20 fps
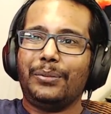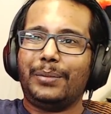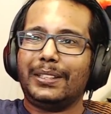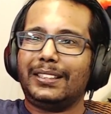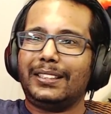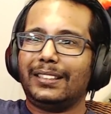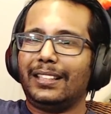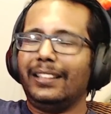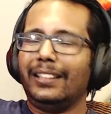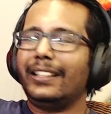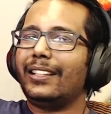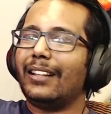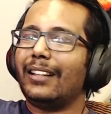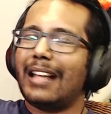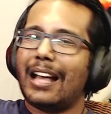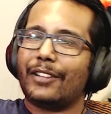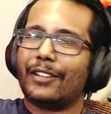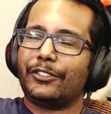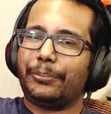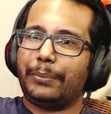was a
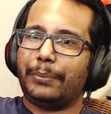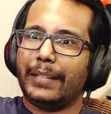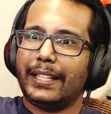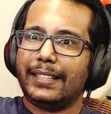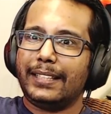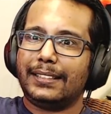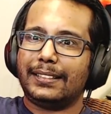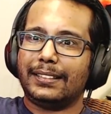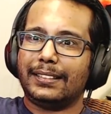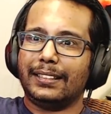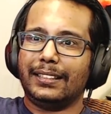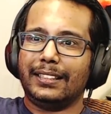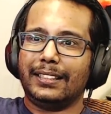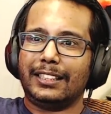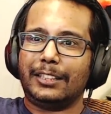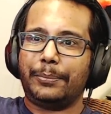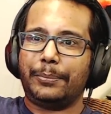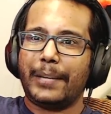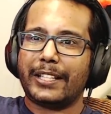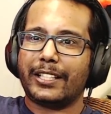little out of place,
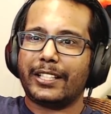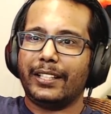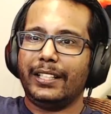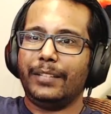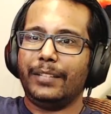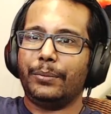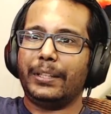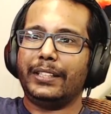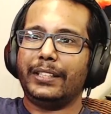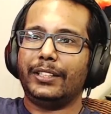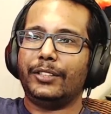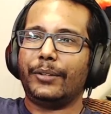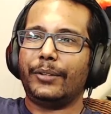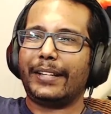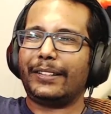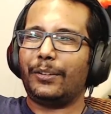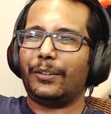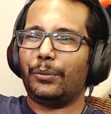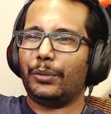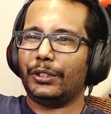especially when the
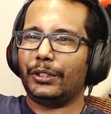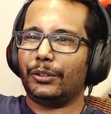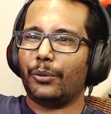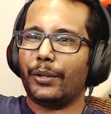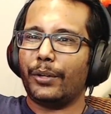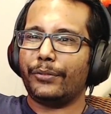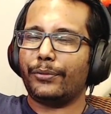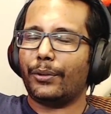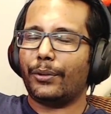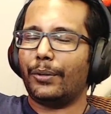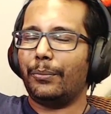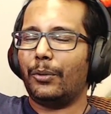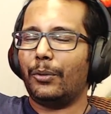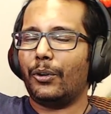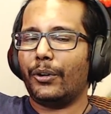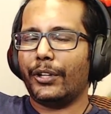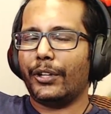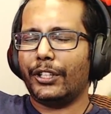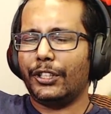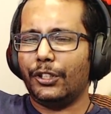director was going for a
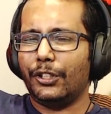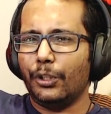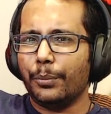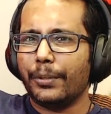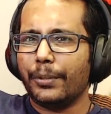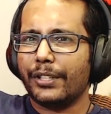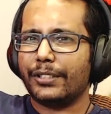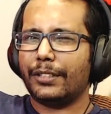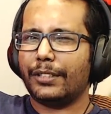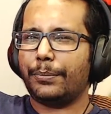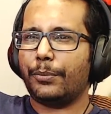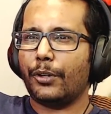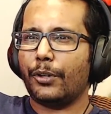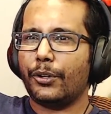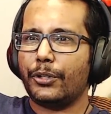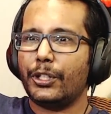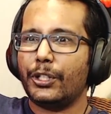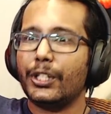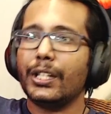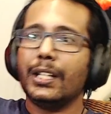more humorous
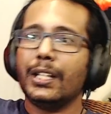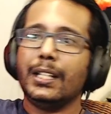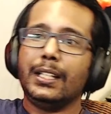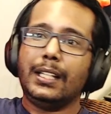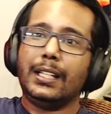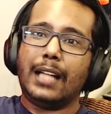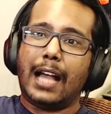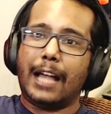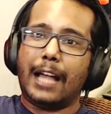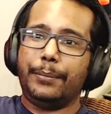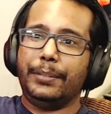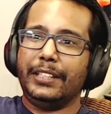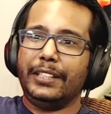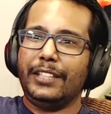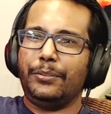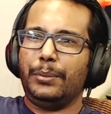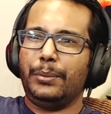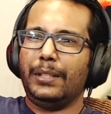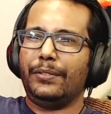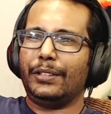approach. I
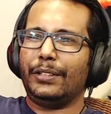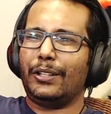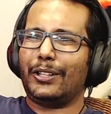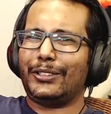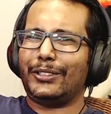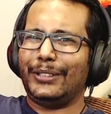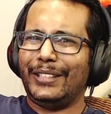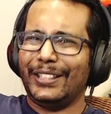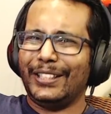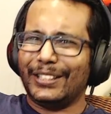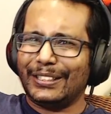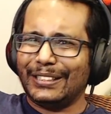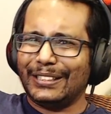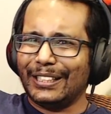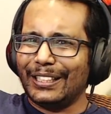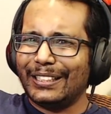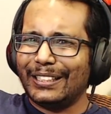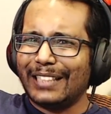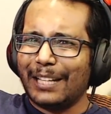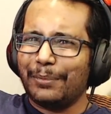believe we even got to hear
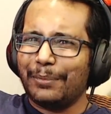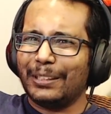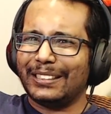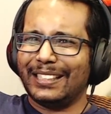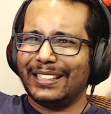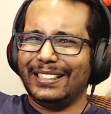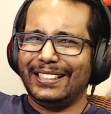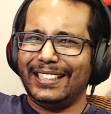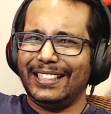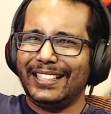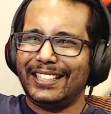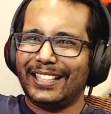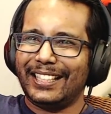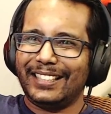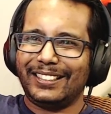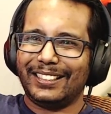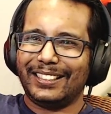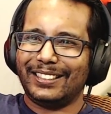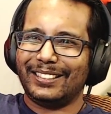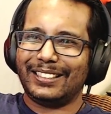turntables and
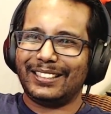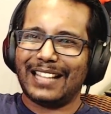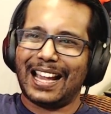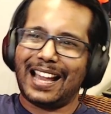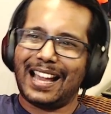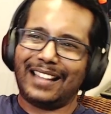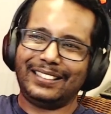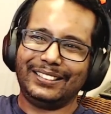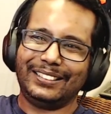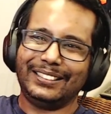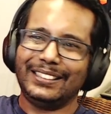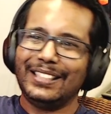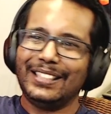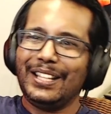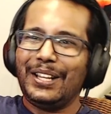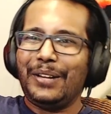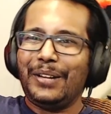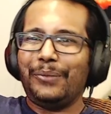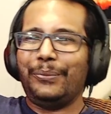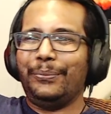DJs,
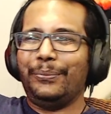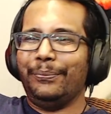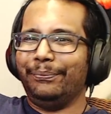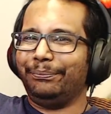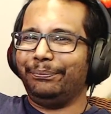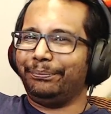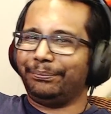and